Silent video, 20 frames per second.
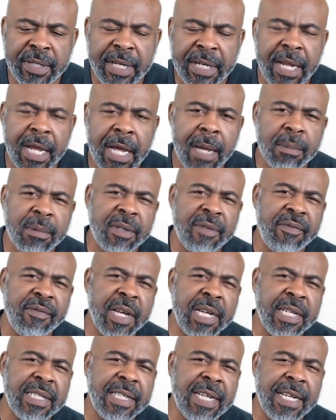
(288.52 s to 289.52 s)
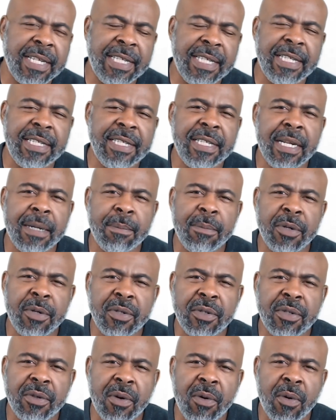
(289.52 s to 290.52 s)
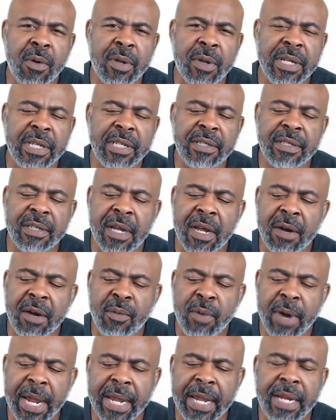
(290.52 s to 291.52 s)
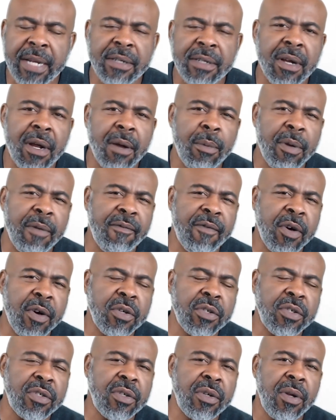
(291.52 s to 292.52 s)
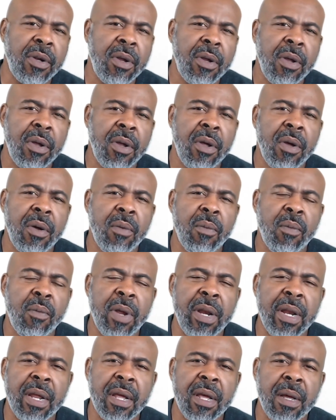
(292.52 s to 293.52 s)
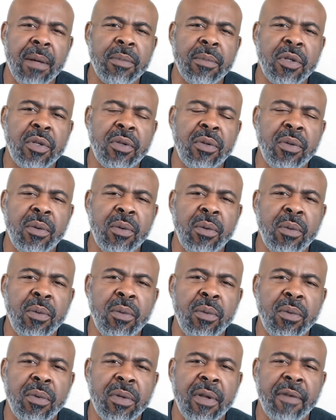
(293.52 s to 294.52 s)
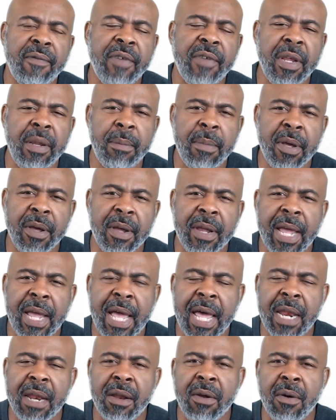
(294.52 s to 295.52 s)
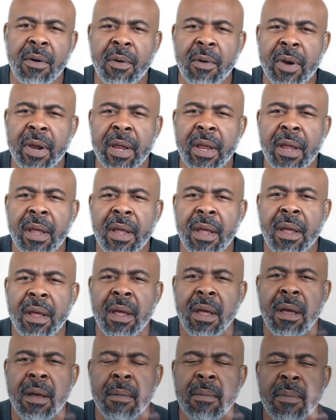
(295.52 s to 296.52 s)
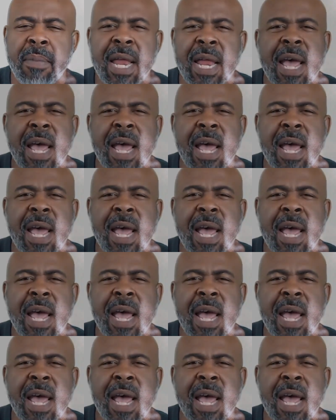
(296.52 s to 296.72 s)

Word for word: observation that these numbers or these rankings are reversed when it comes to the female category. Black